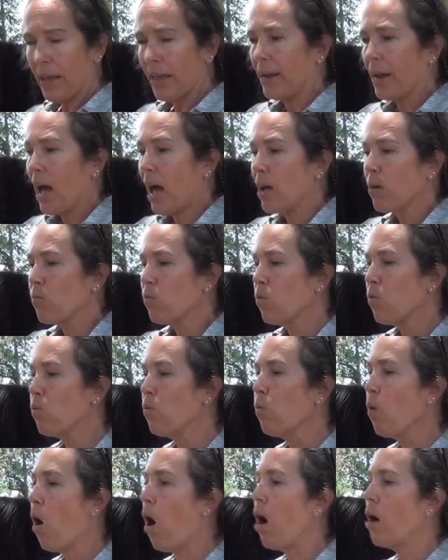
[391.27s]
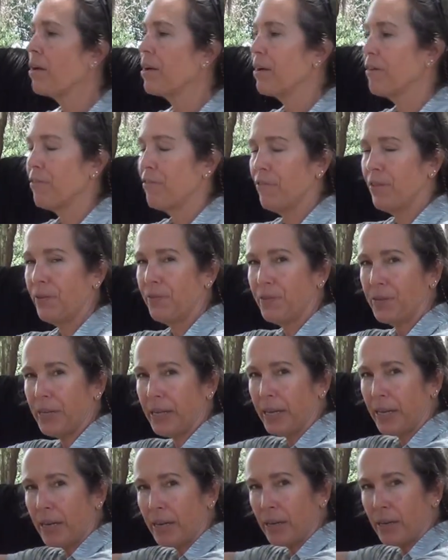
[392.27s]
and I will walk a
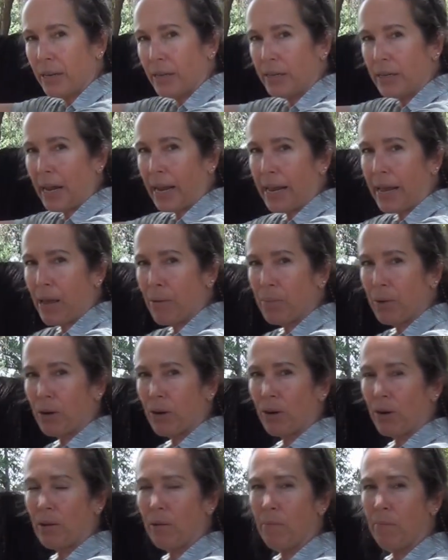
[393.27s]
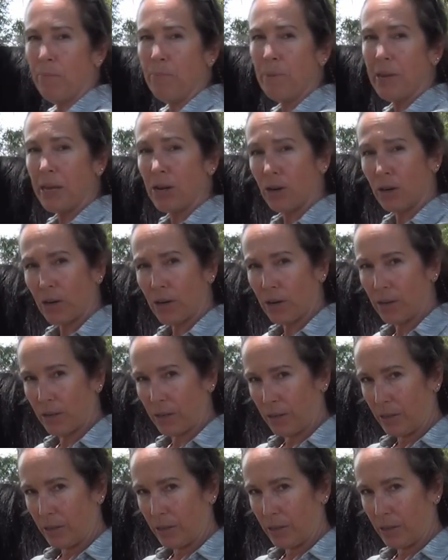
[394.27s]
50 diameter meter,